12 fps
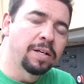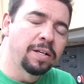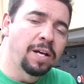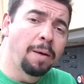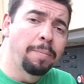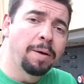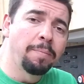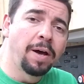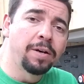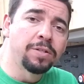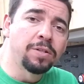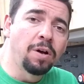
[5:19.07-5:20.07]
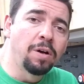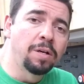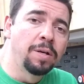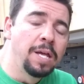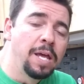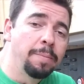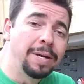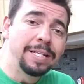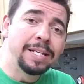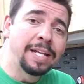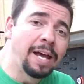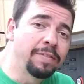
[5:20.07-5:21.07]
compound miter saw, but it
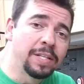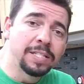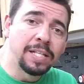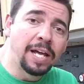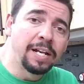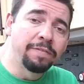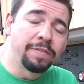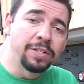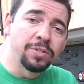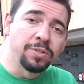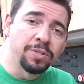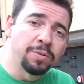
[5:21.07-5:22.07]
didn't have the sliding features.